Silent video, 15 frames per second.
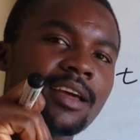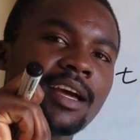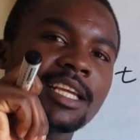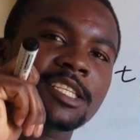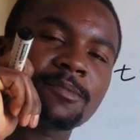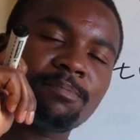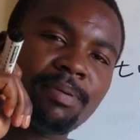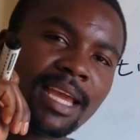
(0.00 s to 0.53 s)

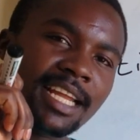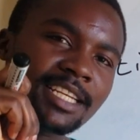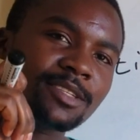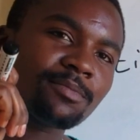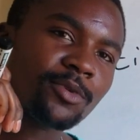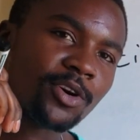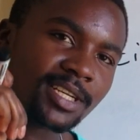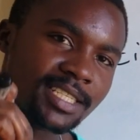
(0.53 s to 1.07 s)
spend
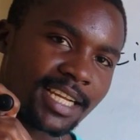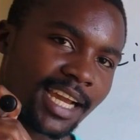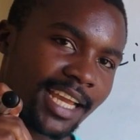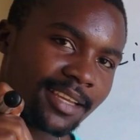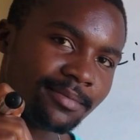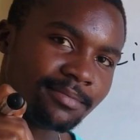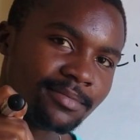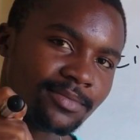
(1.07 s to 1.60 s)
more
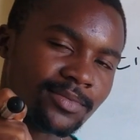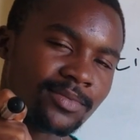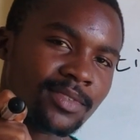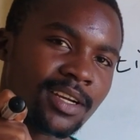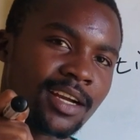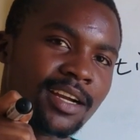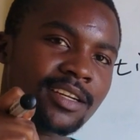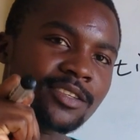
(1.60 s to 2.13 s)
time
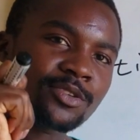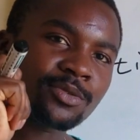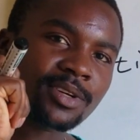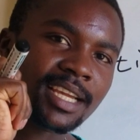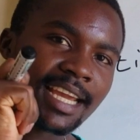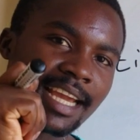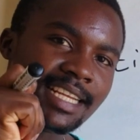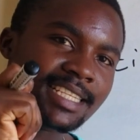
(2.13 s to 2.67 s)
to
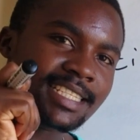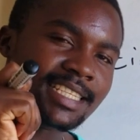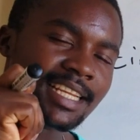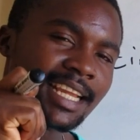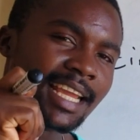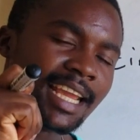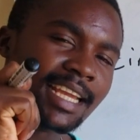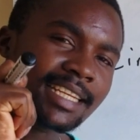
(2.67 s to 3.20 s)
get
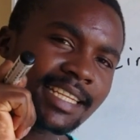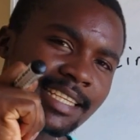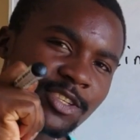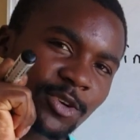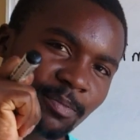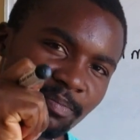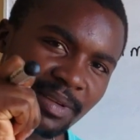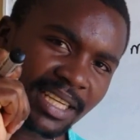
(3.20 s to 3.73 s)
a
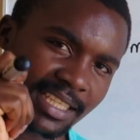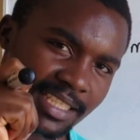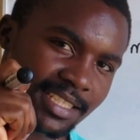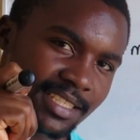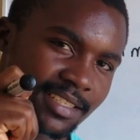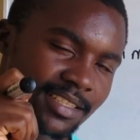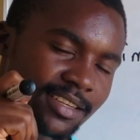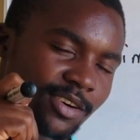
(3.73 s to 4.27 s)
little bit
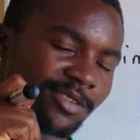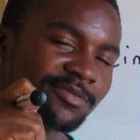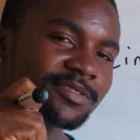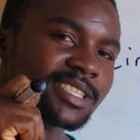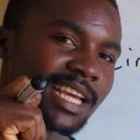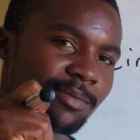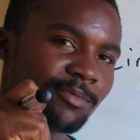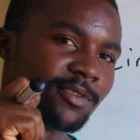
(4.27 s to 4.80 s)
of
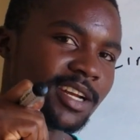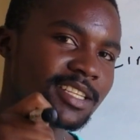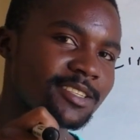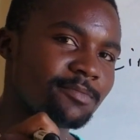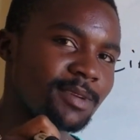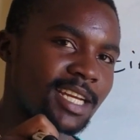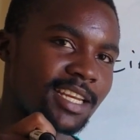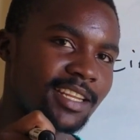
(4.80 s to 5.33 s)
someone's
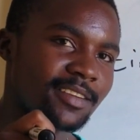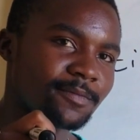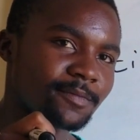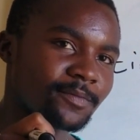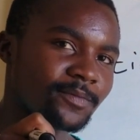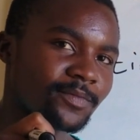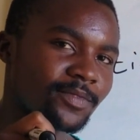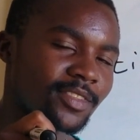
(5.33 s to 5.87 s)
money.
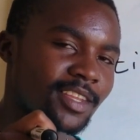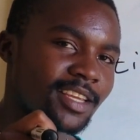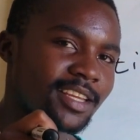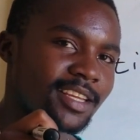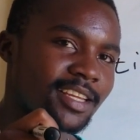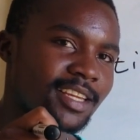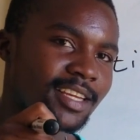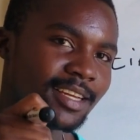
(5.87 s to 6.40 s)

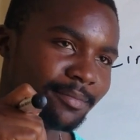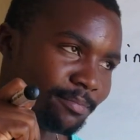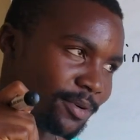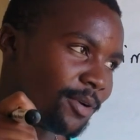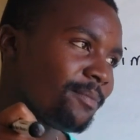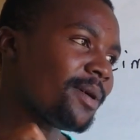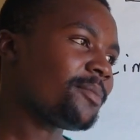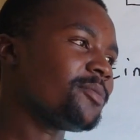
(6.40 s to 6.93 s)

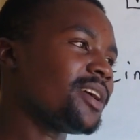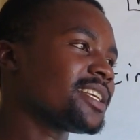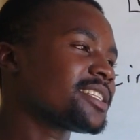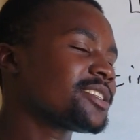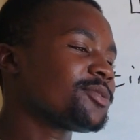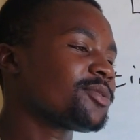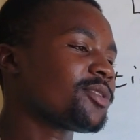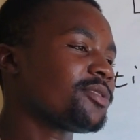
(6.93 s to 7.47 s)
Probably you're
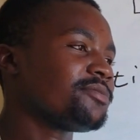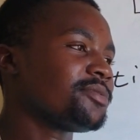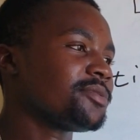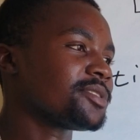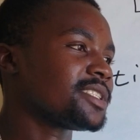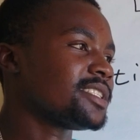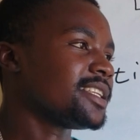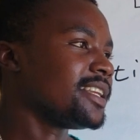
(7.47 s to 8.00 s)
still
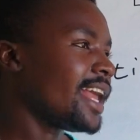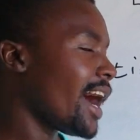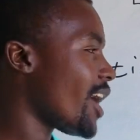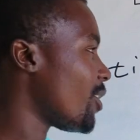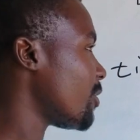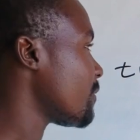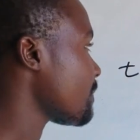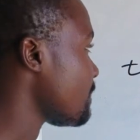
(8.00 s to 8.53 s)
confused.
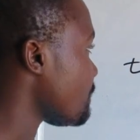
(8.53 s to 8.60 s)
Now,